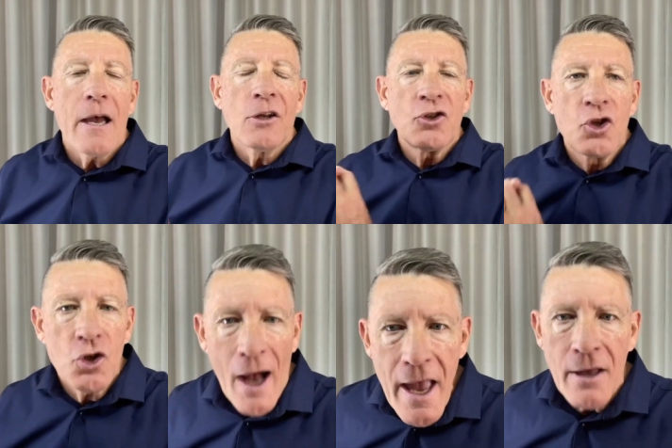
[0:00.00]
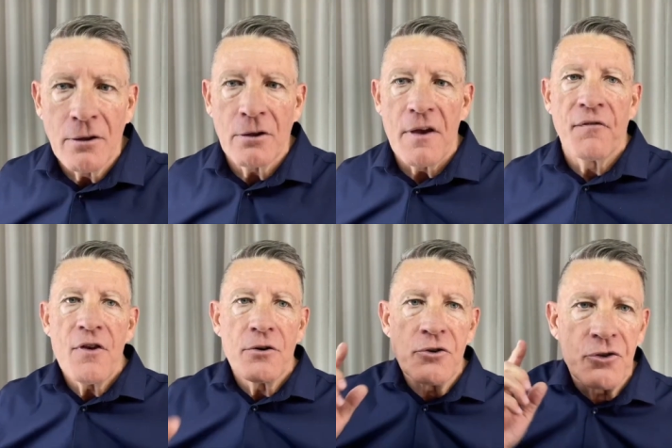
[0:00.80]
a giant if
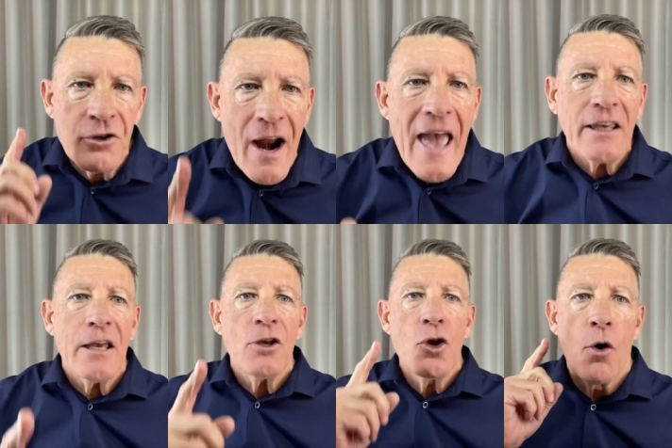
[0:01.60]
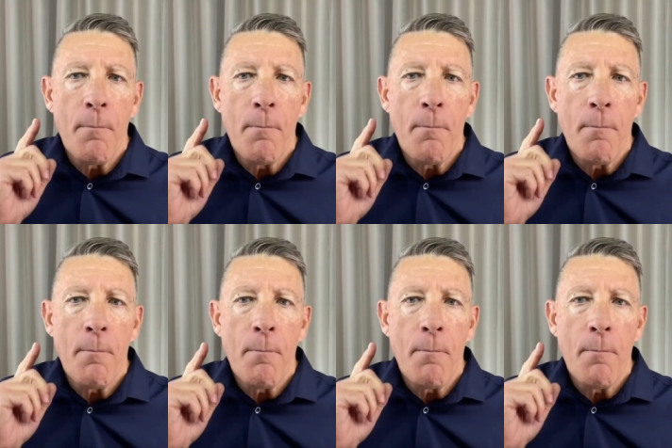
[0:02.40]
you're dragging your